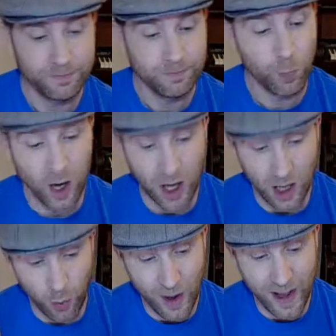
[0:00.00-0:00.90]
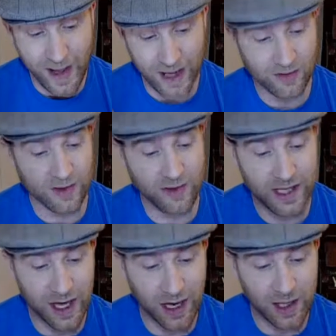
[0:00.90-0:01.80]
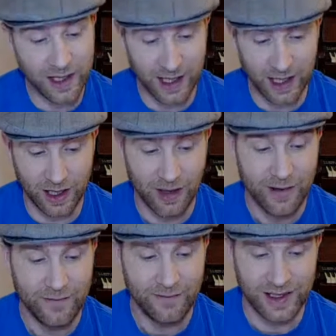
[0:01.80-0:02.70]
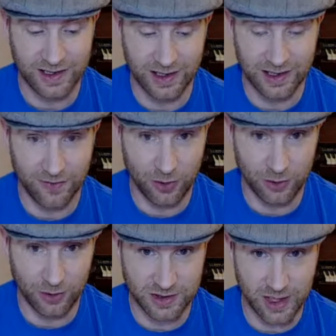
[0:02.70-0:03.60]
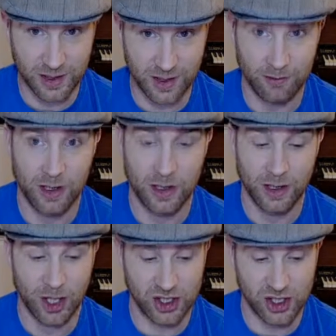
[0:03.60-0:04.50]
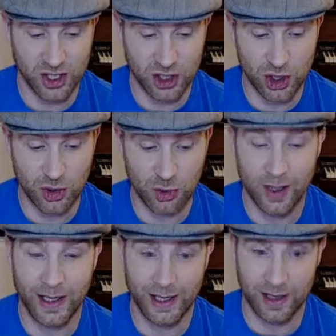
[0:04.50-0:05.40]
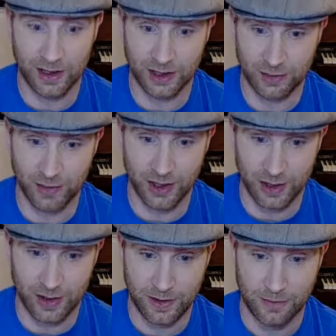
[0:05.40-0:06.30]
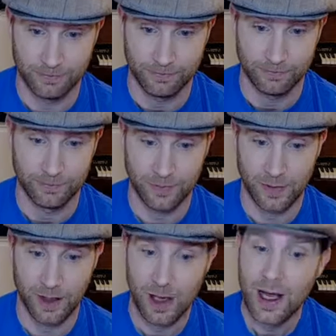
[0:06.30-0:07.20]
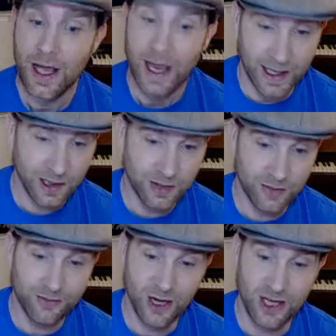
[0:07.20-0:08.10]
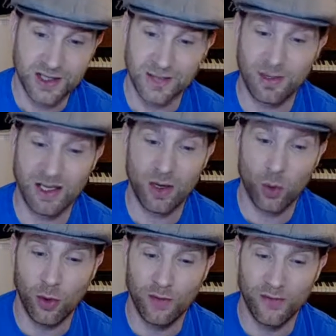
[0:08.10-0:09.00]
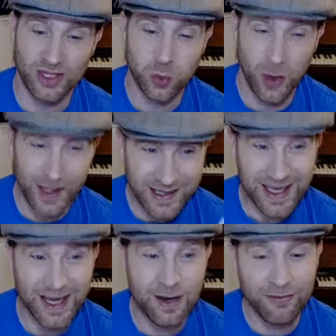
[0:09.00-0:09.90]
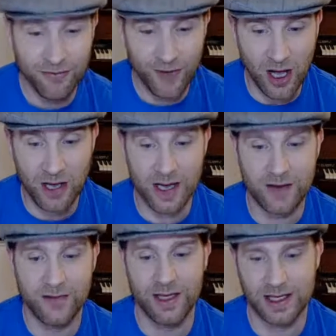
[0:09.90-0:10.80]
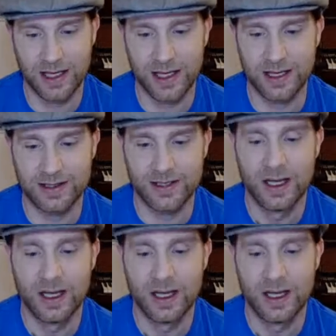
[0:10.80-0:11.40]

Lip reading: were aware that the young king faced a difficult time as the new English monarch. England and France had been at war for 25 years,